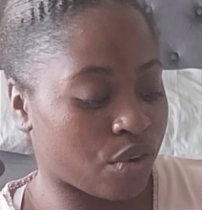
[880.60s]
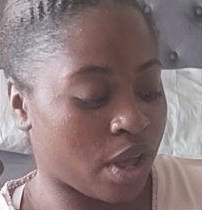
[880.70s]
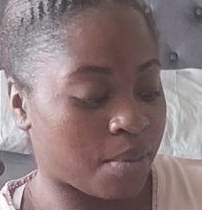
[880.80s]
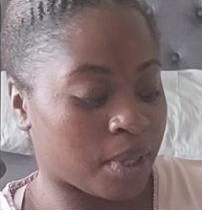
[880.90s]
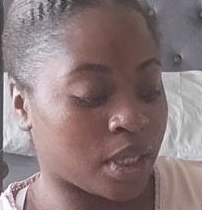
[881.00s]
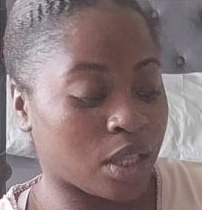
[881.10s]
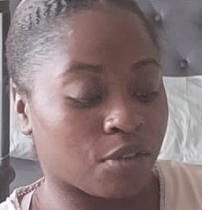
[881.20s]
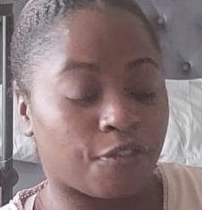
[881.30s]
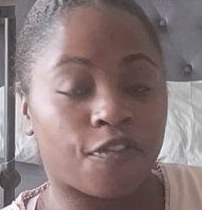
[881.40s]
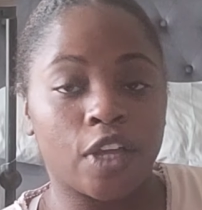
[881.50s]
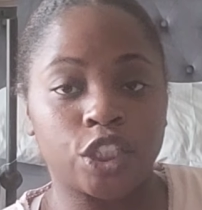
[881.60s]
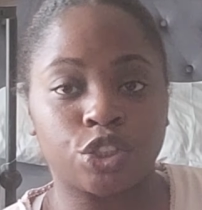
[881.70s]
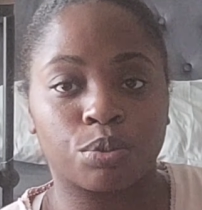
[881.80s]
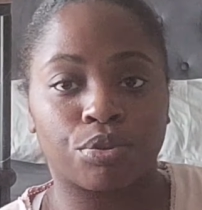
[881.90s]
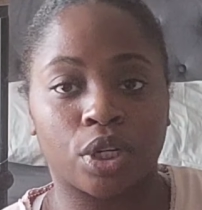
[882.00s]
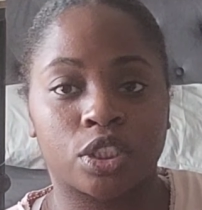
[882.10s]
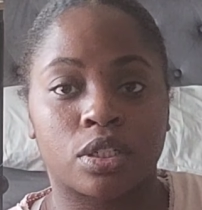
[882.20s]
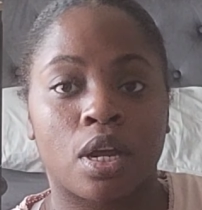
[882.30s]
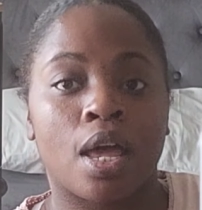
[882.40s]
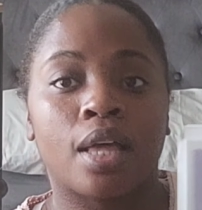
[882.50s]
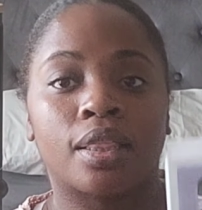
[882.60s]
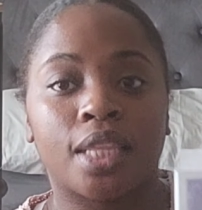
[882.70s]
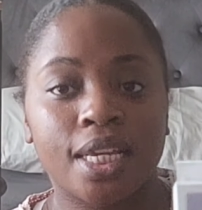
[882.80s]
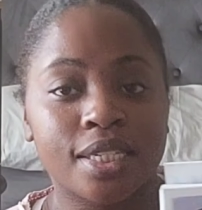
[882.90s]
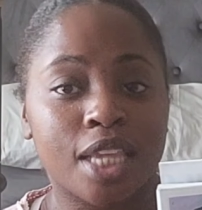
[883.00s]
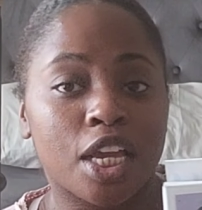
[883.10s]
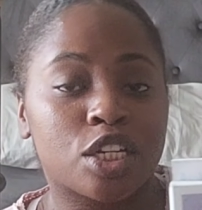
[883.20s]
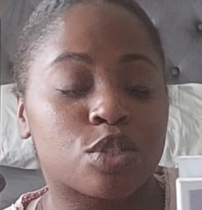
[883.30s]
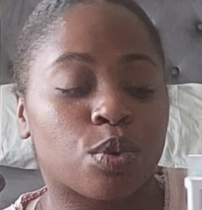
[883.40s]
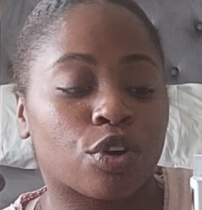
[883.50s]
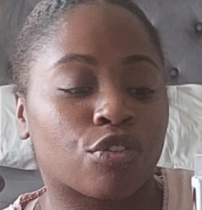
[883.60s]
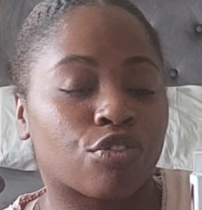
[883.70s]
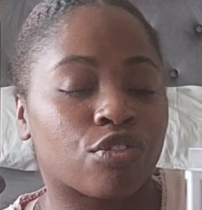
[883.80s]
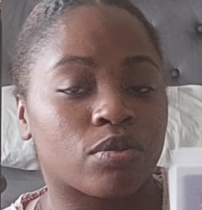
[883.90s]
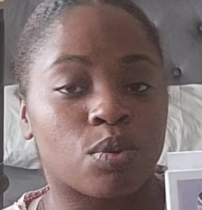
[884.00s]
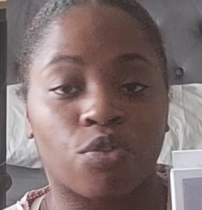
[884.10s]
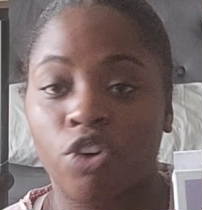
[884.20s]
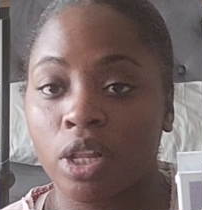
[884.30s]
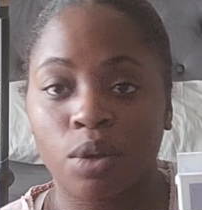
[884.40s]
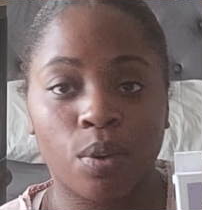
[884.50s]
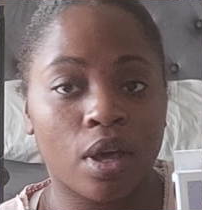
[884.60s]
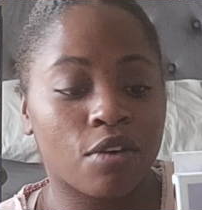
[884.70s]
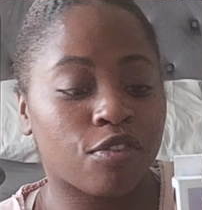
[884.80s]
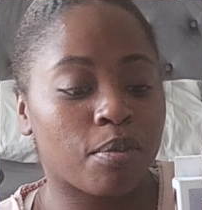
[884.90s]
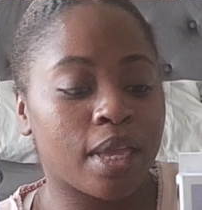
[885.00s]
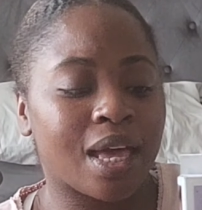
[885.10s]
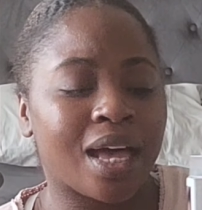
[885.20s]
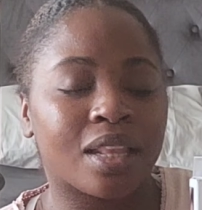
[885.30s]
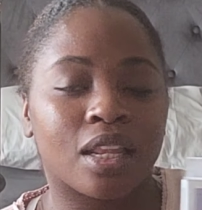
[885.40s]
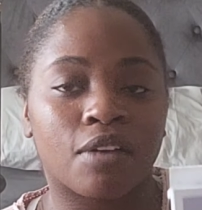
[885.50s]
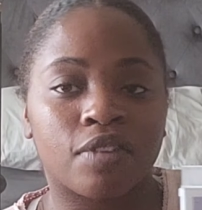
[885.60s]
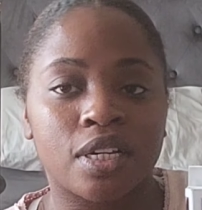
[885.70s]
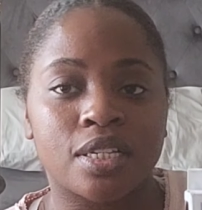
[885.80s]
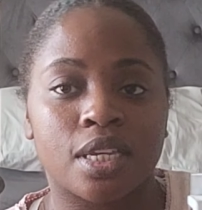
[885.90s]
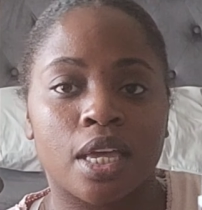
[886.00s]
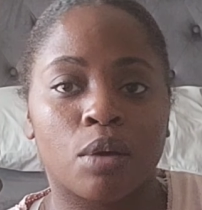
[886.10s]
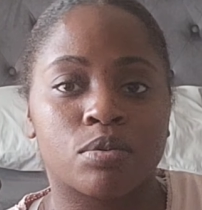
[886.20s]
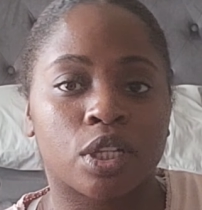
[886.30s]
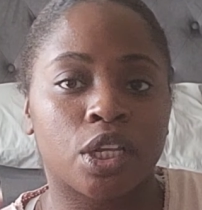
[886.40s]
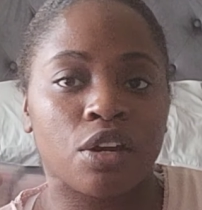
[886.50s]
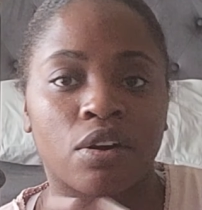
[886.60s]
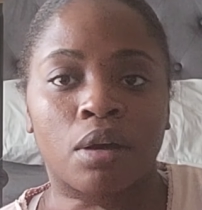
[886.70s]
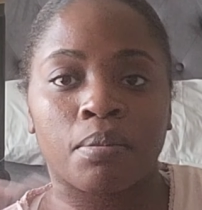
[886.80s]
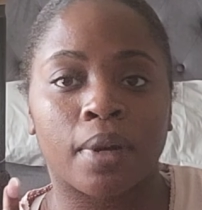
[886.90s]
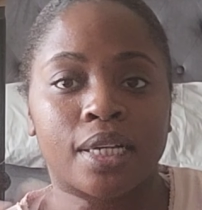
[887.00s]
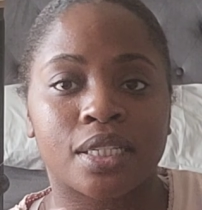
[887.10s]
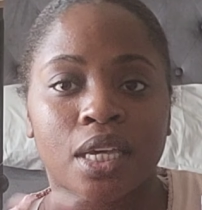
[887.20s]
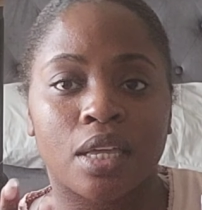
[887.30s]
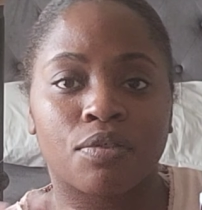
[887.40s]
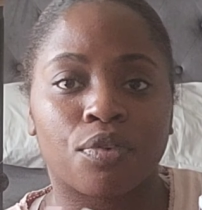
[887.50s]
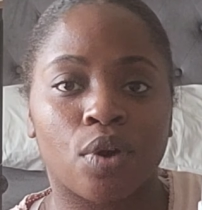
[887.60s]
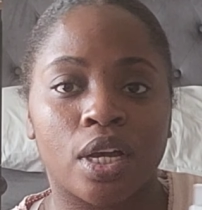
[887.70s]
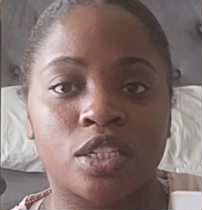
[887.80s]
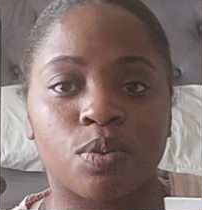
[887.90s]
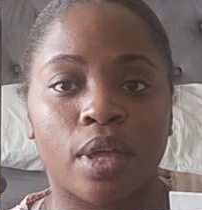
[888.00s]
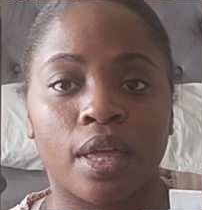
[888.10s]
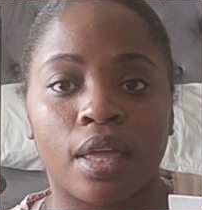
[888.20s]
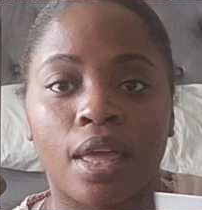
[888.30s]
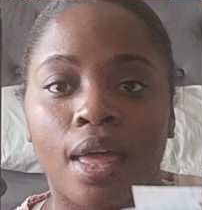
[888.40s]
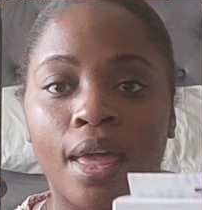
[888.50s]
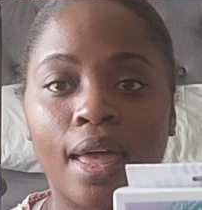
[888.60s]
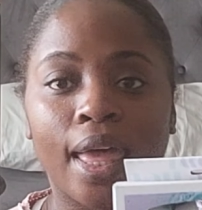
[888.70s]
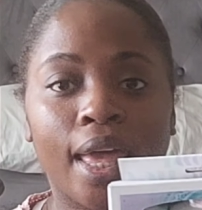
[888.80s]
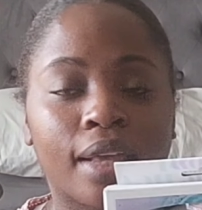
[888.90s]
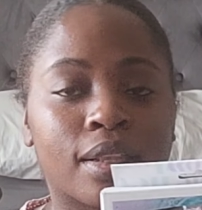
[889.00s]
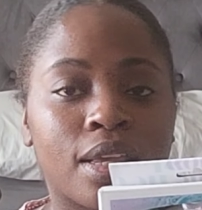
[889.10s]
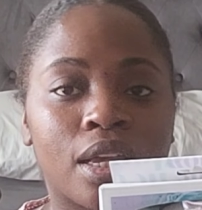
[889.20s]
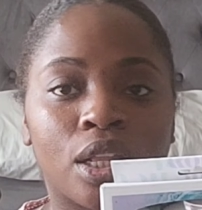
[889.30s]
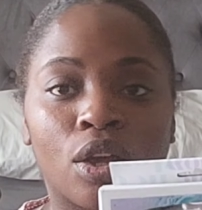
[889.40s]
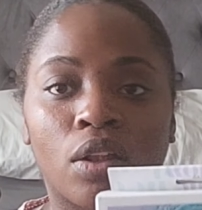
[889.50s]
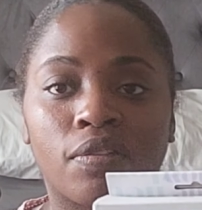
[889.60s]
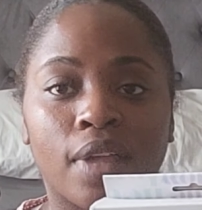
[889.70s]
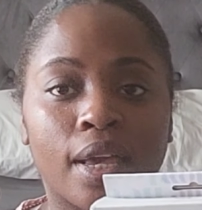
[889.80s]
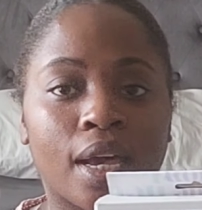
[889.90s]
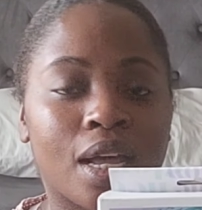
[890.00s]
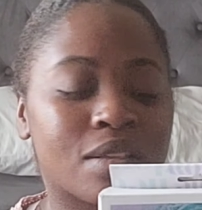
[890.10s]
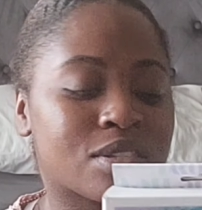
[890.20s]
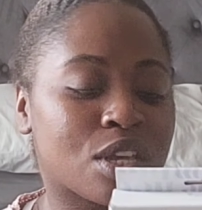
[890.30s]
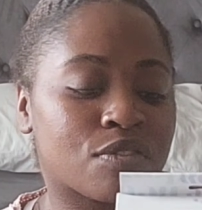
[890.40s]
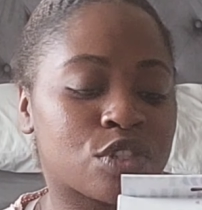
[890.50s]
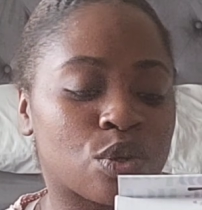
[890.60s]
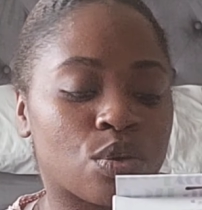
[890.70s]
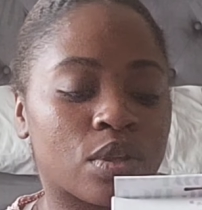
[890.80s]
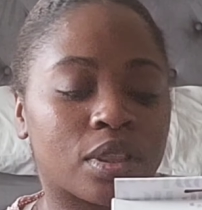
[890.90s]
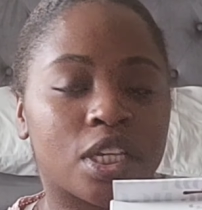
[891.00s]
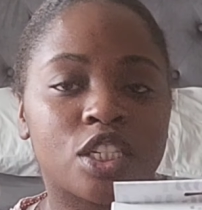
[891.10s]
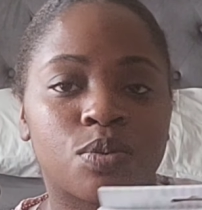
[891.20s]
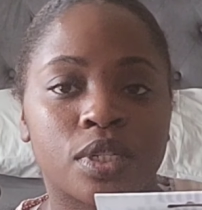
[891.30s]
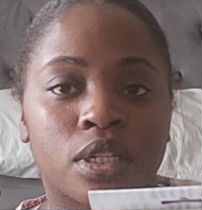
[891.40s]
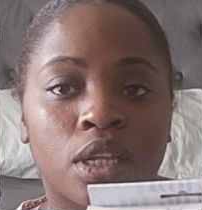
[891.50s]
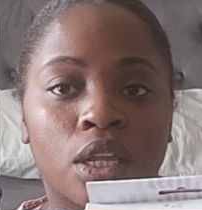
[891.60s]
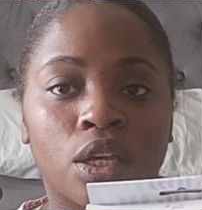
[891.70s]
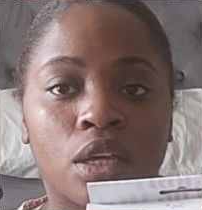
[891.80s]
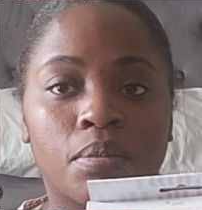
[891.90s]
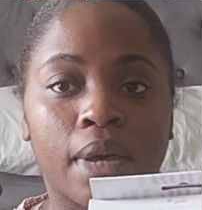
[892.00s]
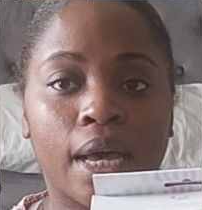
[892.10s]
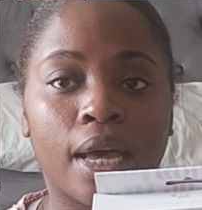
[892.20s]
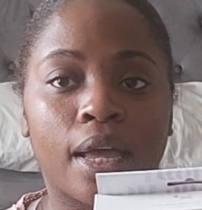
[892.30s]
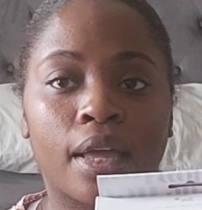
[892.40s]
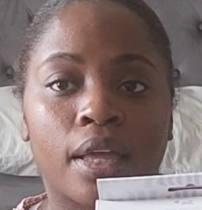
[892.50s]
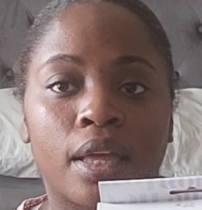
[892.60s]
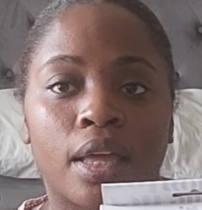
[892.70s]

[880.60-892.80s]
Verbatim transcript: grabbed another facial brush. These things work really well for me. I love these. It helps clear up my skin for us with acne and all of that kind of stuff. So this was another good buy